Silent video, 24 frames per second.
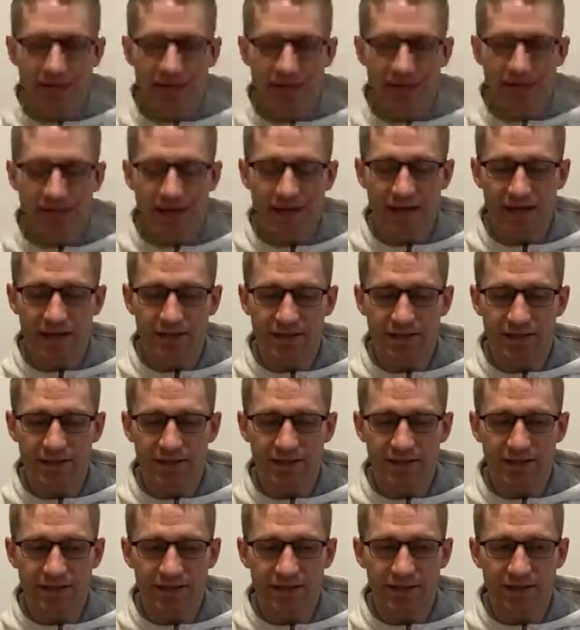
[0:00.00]
And
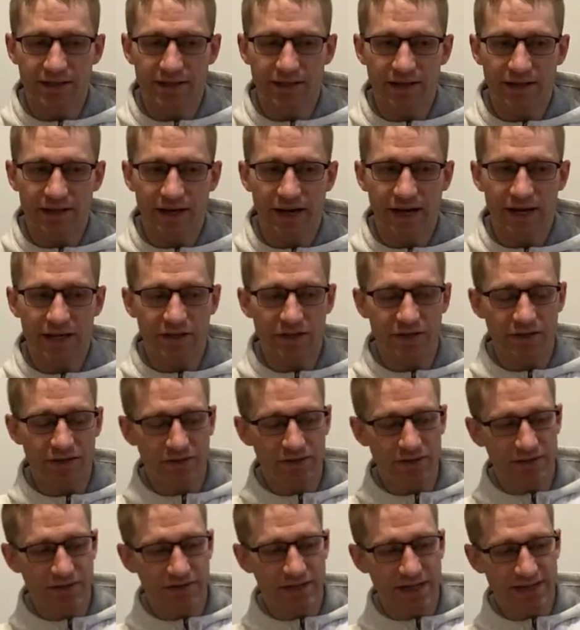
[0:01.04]
I
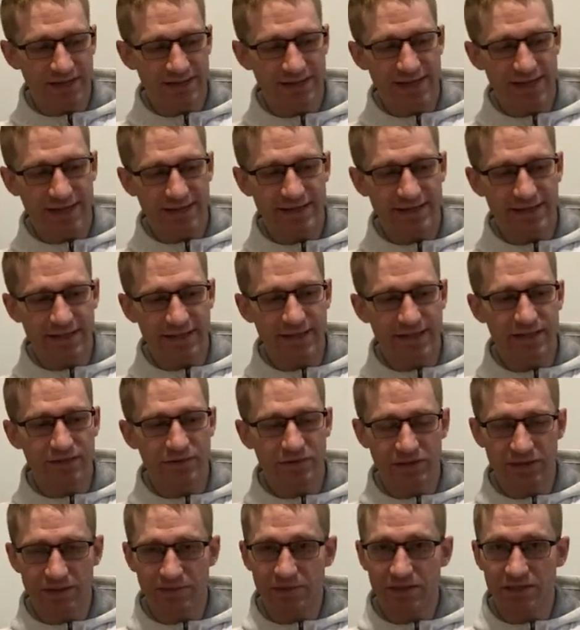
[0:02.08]
used that technique,
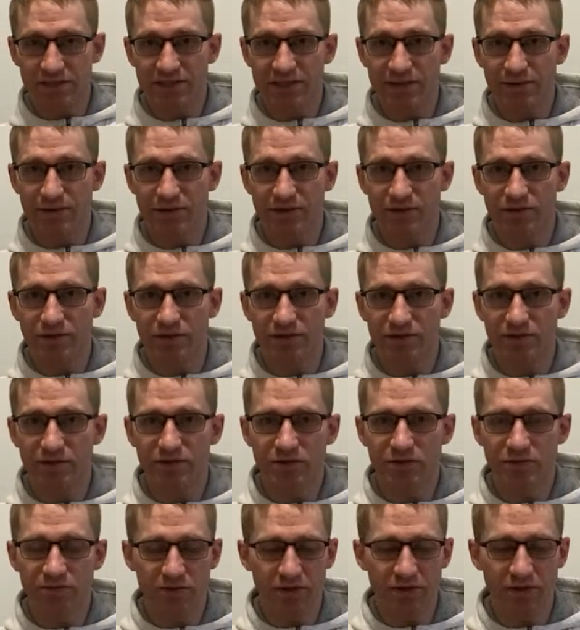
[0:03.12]
which I'm going to share with you all on
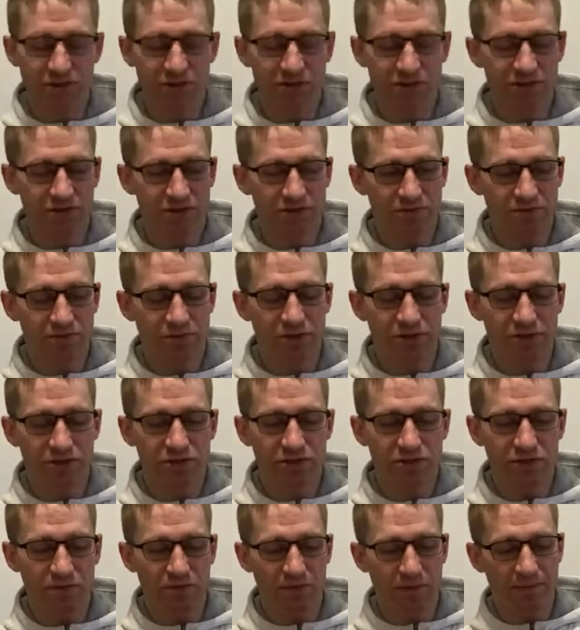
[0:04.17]
YouTube pretty soon.